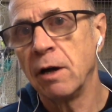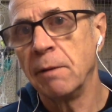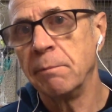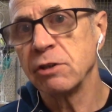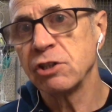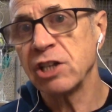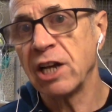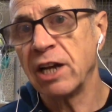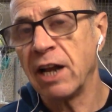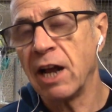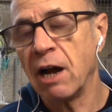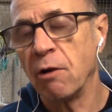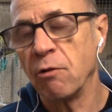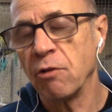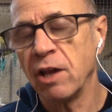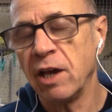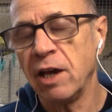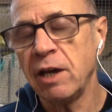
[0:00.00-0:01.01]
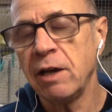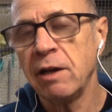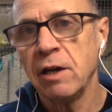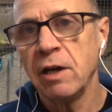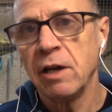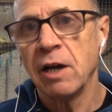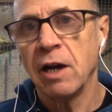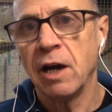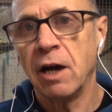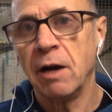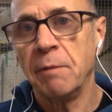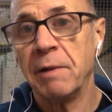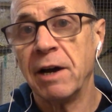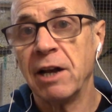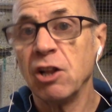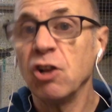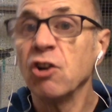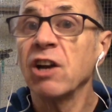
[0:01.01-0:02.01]
shed out there,
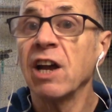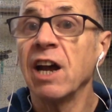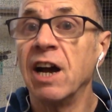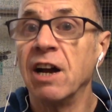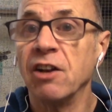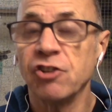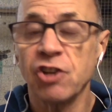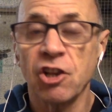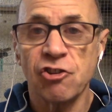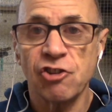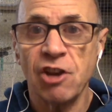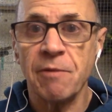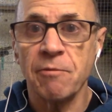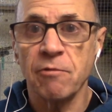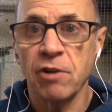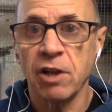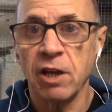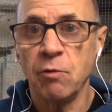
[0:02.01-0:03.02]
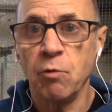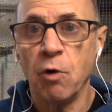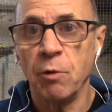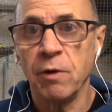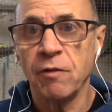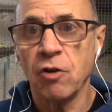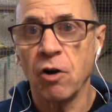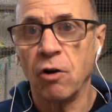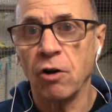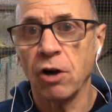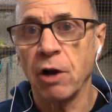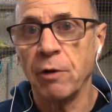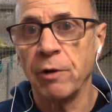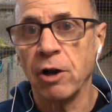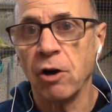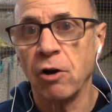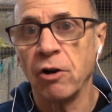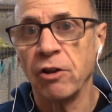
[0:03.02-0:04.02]
and look at just generally what we've got
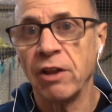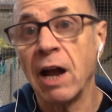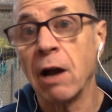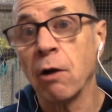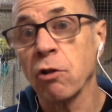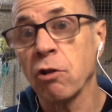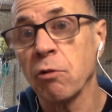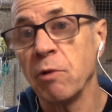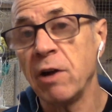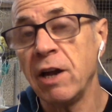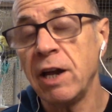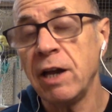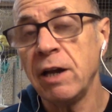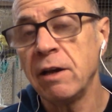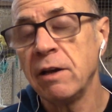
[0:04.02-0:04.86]
going on elsewhere